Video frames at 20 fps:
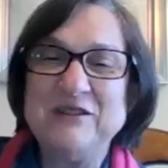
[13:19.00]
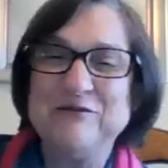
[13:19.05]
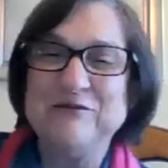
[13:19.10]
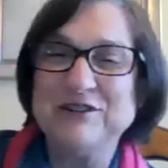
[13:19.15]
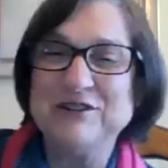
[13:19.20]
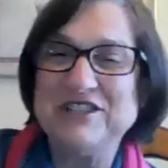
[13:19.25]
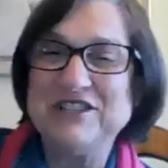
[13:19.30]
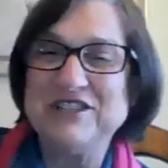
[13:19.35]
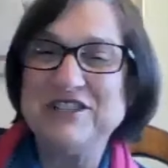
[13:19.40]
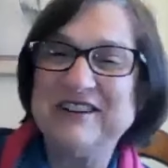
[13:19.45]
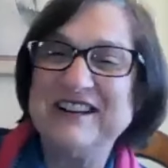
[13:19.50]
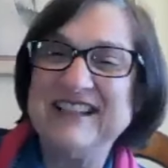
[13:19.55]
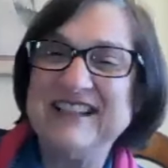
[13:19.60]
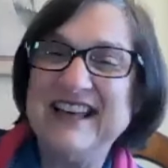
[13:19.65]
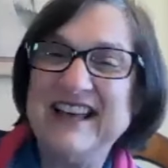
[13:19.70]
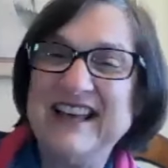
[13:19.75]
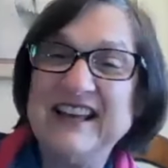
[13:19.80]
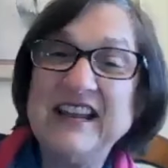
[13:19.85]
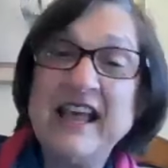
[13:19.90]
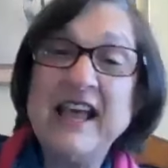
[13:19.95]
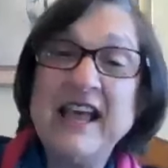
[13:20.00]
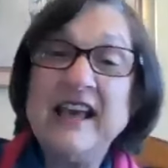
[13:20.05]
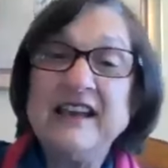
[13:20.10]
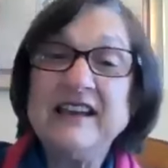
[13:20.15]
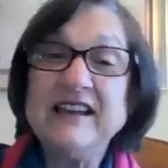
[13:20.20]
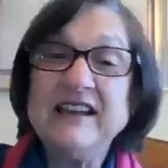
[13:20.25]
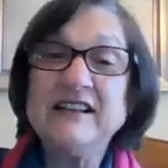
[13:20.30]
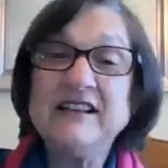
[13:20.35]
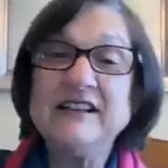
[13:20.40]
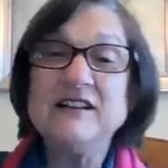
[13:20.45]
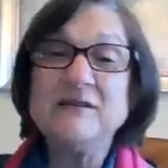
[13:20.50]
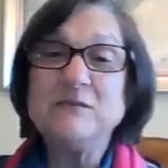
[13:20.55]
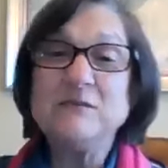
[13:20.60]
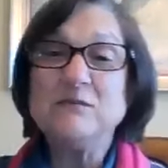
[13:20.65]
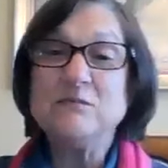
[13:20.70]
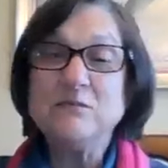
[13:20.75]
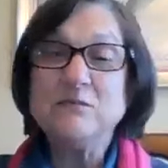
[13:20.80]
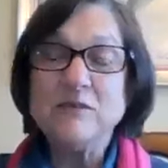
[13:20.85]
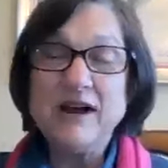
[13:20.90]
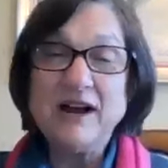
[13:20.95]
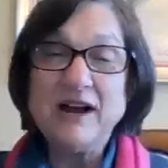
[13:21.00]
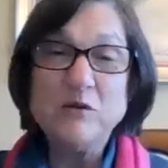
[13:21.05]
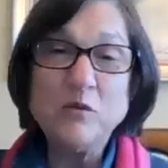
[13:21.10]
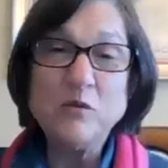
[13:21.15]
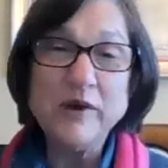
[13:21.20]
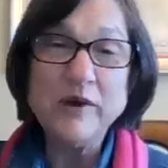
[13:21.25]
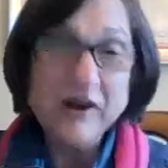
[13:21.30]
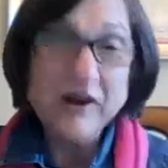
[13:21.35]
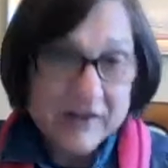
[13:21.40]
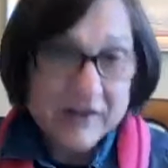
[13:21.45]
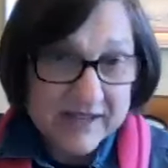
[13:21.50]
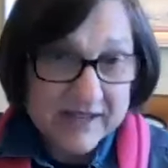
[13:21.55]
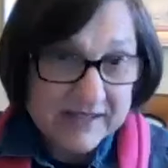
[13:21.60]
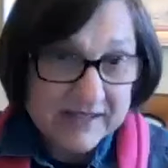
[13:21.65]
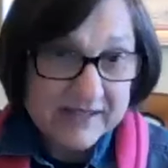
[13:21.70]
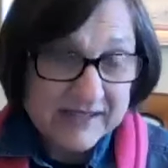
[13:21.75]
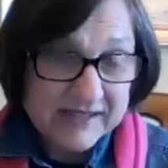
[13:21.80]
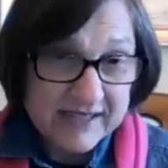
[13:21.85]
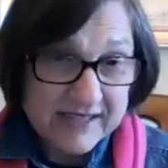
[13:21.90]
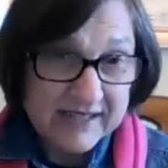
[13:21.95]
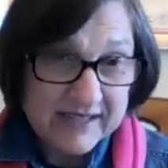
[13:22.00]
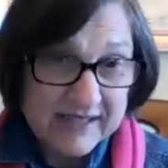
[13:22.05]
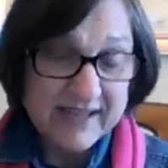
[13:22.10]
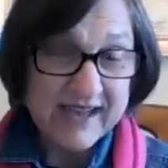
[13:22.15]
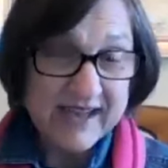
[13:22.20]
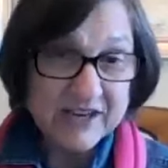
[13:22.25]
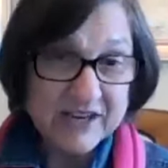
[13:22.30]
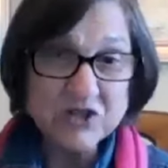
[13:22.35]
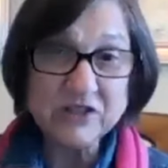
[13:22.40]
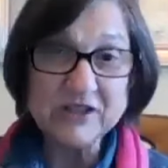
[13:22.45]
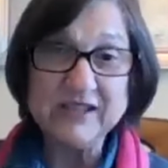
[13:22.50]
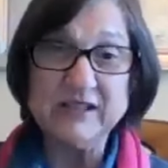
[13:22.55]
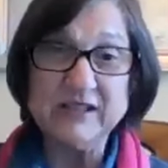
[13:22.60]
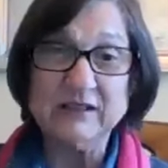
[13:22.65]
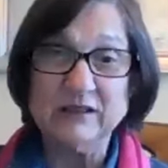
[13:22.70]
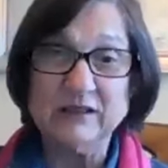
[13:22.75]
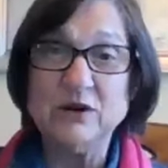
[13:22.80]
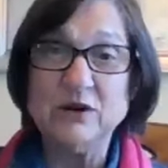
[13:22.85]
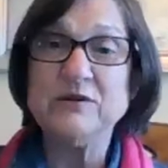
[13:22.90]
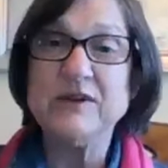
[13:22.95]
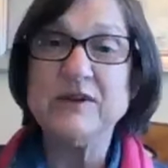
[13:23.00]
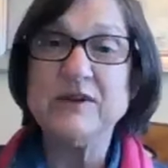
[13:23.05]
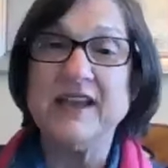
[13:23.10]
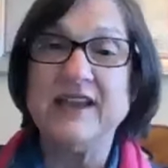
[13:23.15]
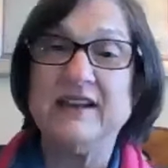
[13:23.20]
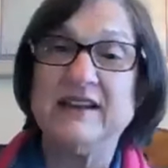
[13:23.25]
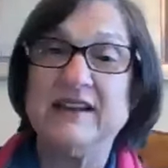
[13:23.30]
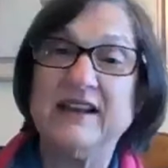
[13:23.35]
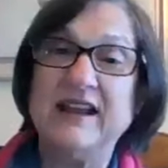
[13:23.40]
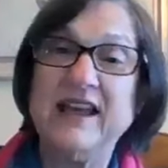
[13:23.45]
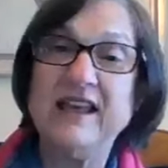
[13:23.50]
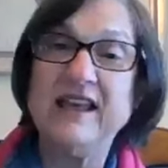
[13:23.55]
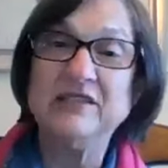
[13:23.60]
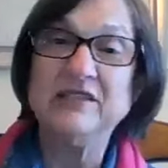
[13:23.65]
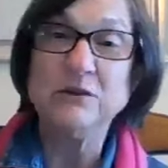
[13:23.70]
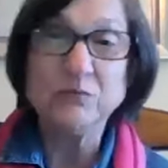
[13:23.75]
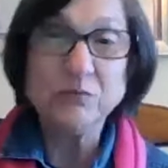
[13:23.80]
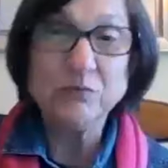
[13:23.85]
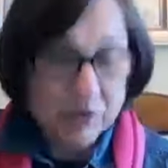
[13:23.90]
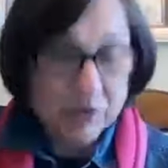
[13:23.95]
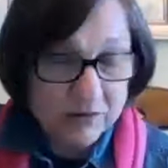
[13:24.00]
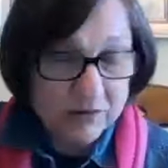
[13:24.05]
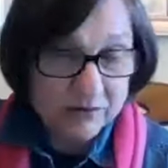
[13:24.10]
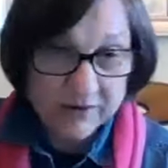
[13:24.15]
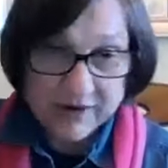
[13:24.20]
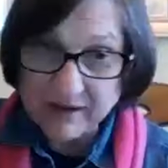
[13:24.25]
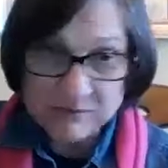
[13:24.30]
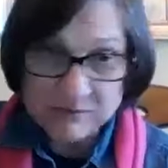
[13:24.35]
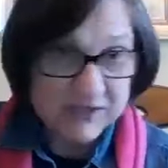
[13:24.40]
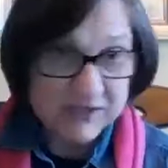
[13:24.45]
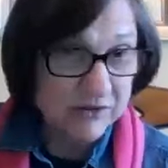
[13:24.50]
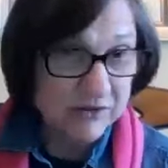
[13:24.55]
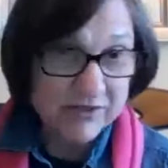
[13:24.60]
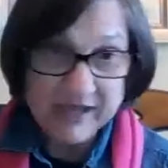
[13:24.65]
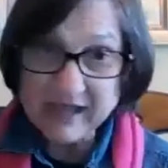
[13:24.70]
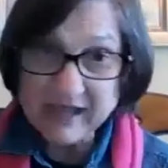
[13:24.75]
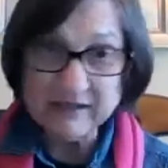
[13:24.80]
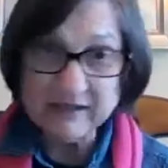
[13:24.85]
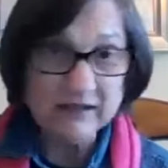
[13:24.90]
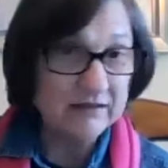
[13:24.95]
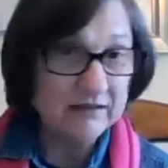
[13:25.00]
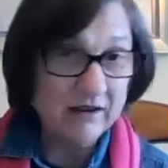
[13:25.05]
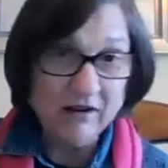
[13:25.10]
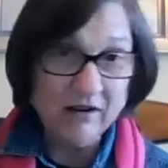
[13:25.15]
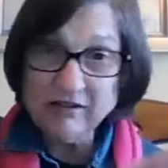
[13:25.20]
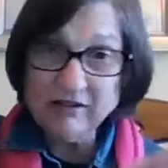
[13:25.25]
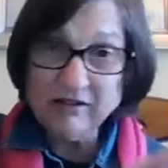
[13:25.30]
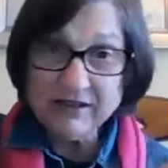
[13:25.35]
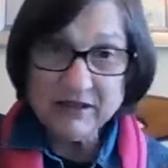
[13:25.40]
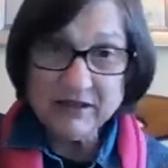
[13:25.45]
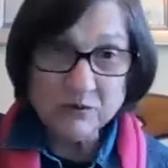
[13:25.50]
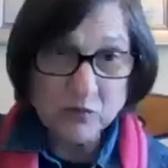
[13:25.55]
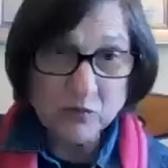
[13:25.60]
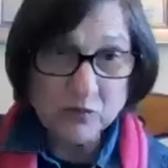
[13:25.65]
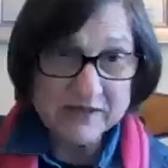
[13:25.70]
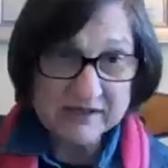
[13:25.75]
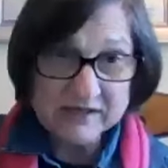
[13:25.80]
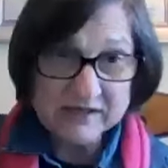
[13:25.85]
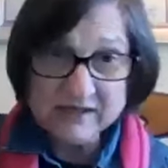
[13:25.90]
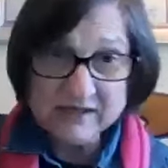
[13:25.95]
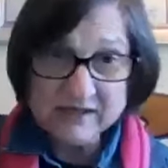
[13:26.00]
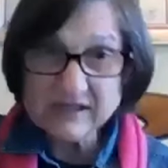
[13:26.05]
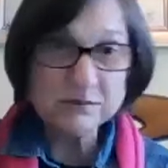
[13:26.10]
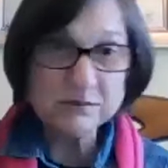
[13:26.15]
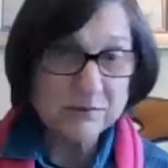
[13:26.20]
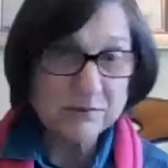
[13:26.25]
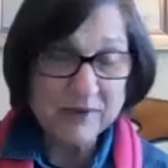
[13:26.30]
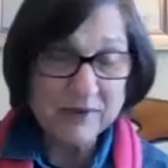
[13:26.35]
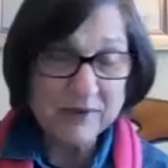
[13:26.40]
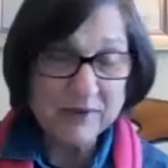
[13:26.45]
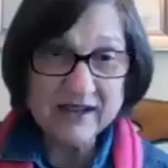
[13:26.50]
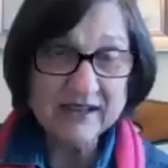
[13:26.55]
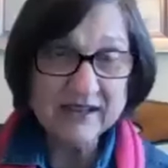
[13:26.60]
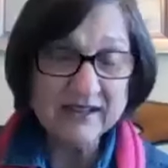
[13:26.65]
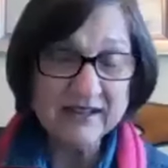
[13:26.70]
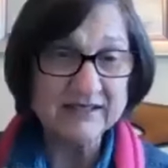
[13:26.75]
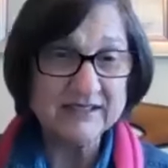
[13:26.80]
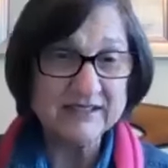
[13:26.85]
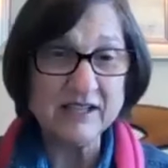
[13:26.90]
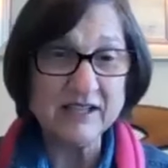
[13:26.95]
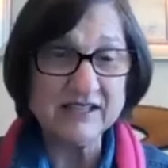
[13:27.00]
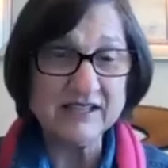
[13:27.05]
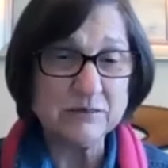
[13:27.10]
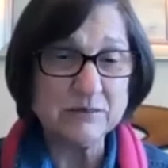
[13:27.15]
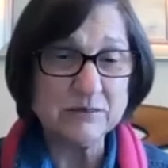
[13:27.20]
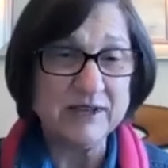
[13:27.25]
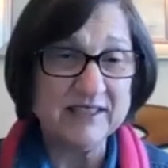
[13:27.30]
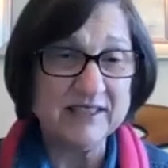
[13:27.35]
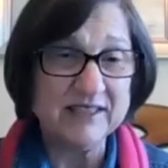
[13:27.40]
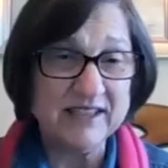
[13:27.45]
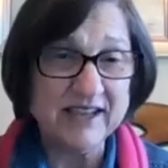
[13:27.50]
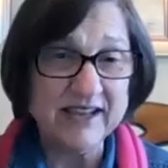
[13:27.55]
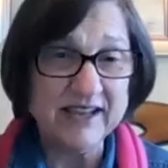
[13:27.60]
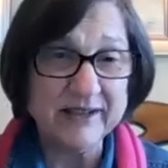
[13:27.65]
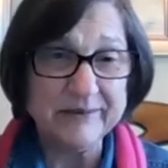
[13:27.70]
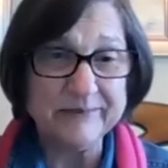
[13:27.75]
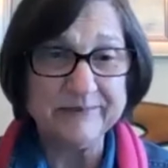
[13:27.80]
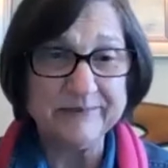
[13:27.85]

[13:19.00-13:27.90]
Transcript: sharing that. Now, uh, where is Tiyya actually located and the programs? Are they all in one spot? Tell us about that.